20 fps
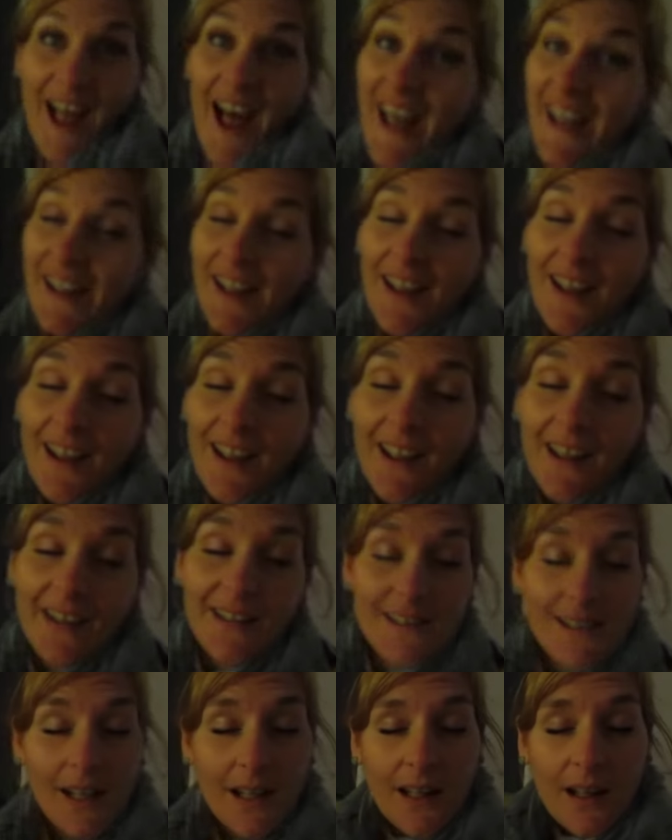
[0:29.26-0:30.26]
Hi
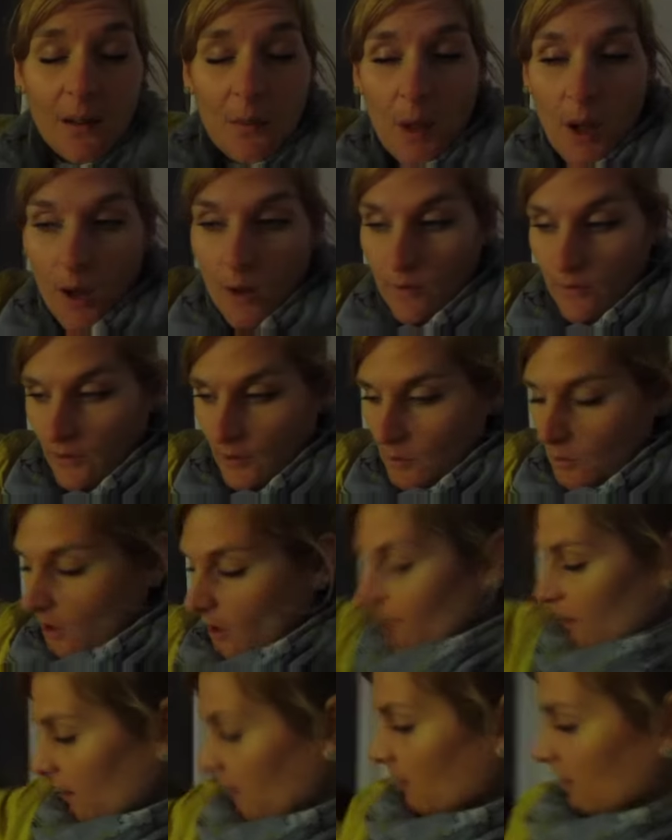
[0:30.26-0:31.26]
guys, I'm home from
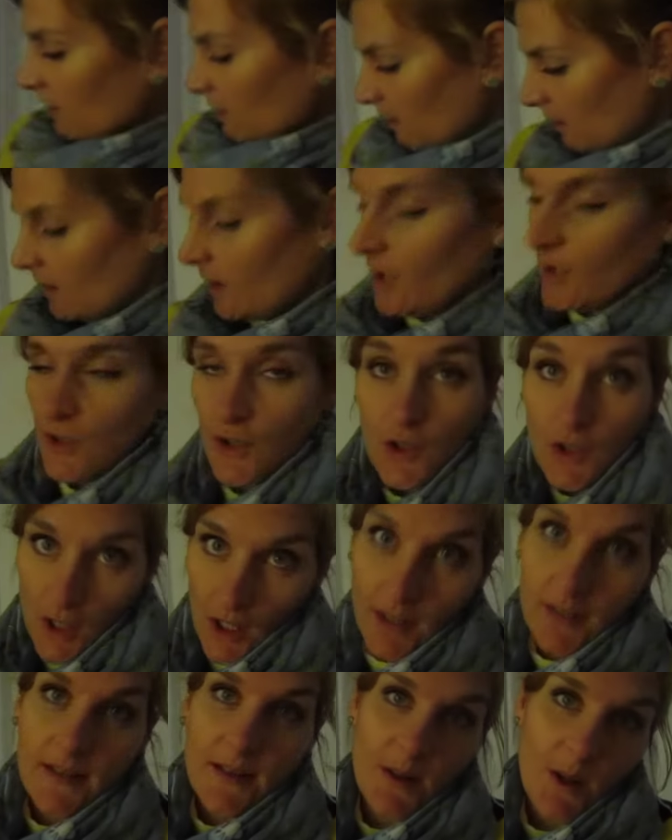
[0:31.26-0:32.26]
work.
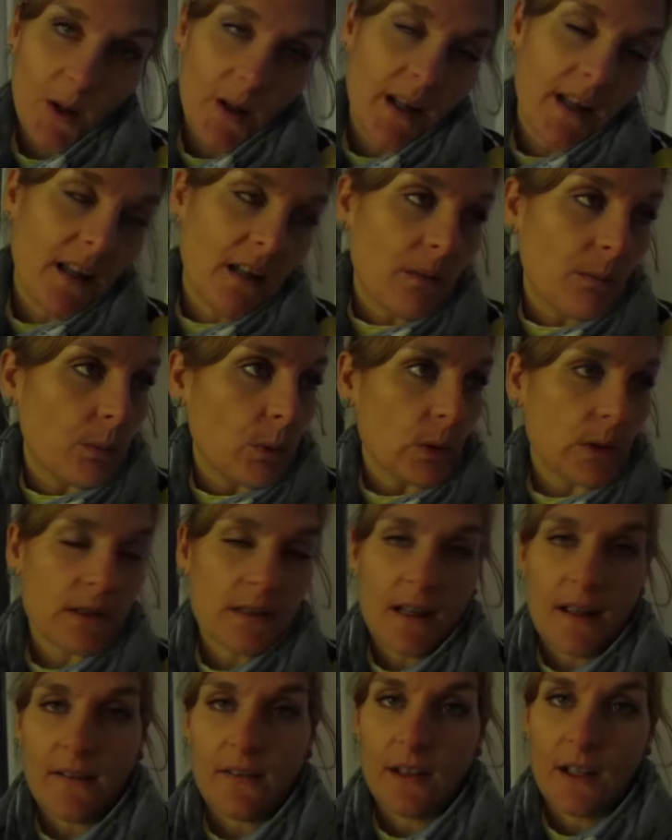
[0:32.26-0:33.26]
Just got in. Boys
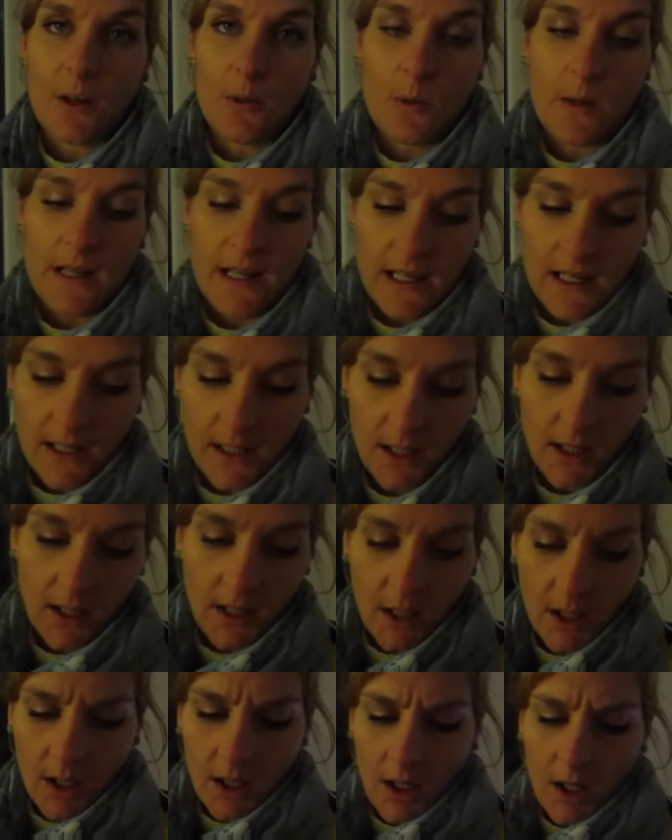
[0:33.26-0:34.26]
are having a wee.
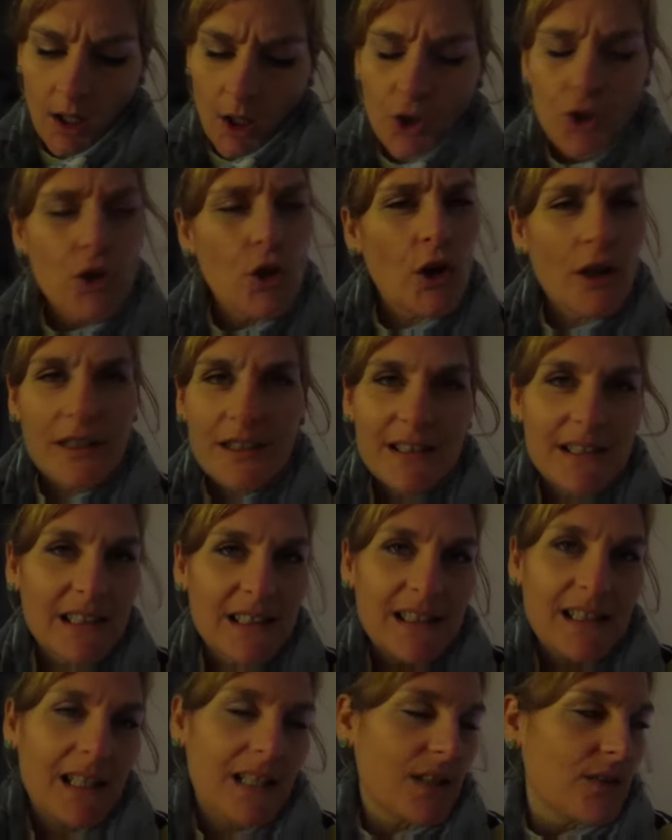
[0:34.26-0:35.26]
Not a
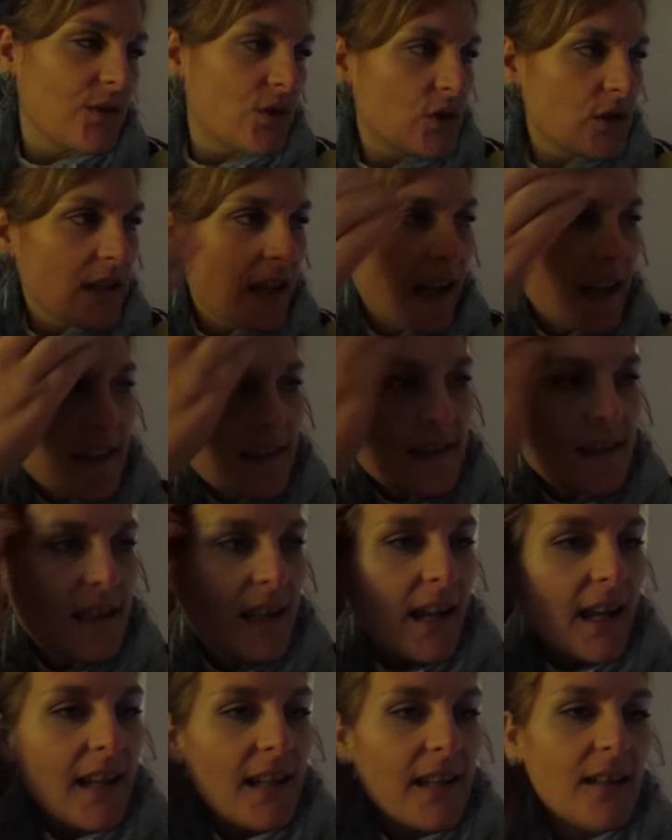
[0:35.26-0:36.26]
successful day
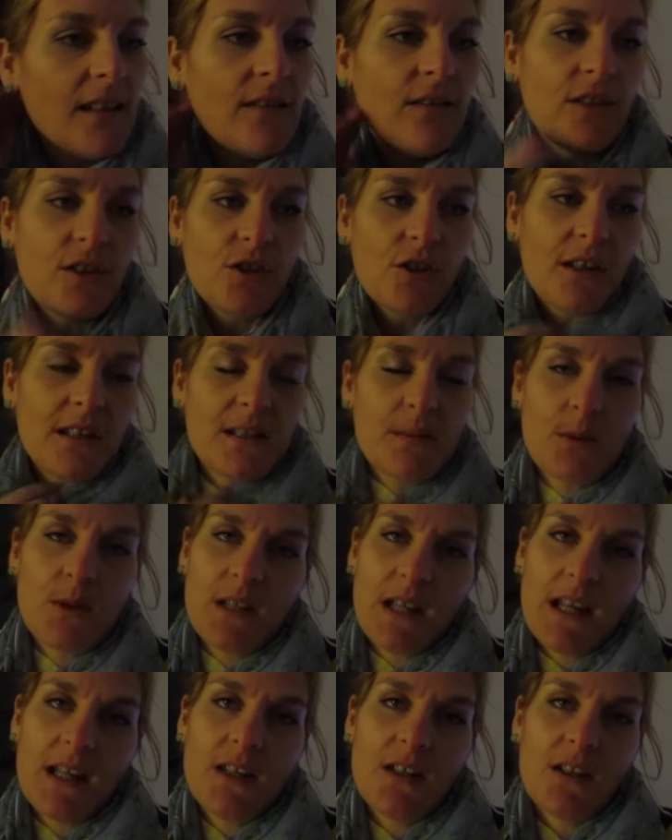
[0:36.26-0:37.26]
today for
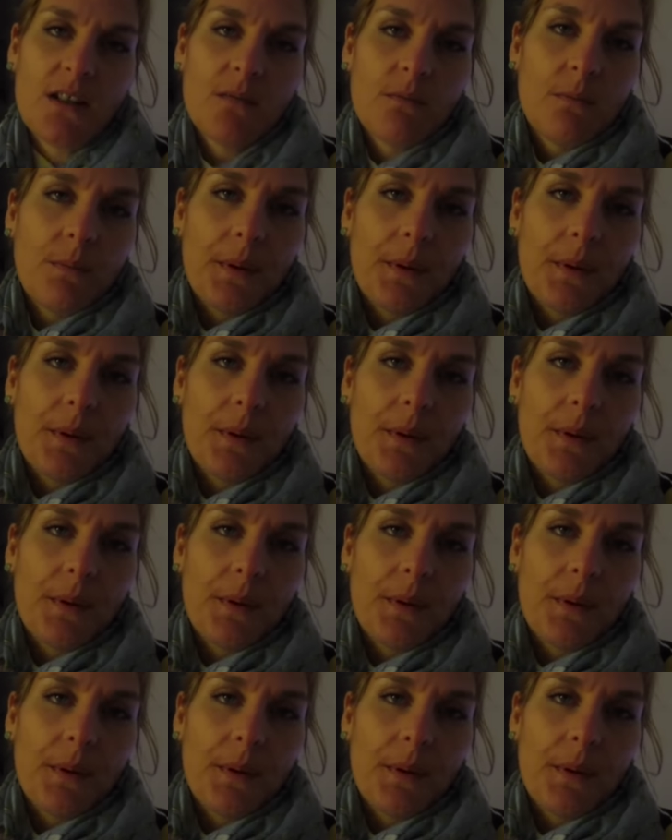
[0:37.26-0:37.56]
transportation,